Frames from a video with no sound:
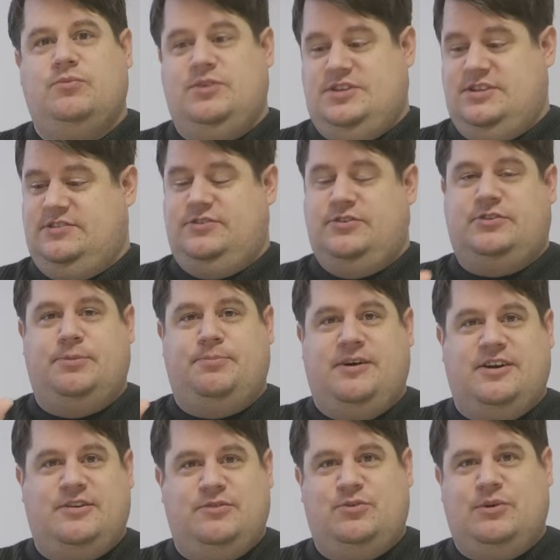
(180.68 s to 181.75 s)
which is just a
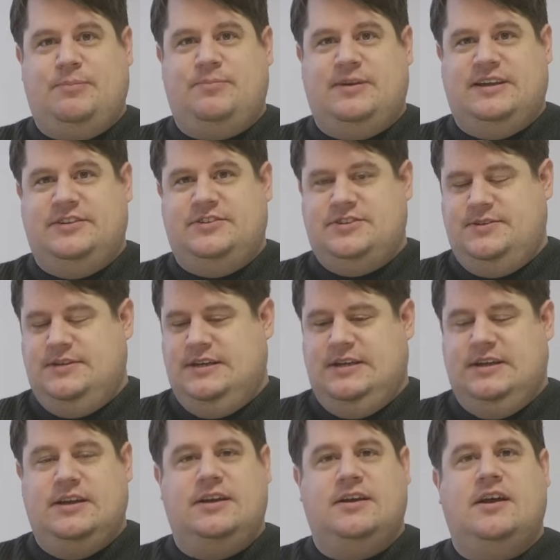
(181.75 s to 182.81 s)
part of the web page,
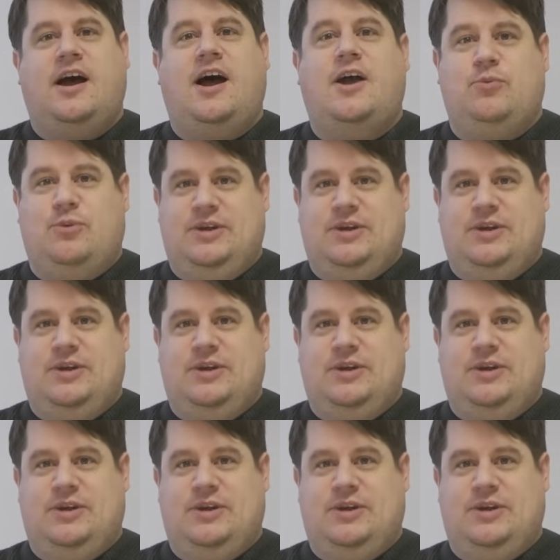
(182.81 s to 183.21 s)
I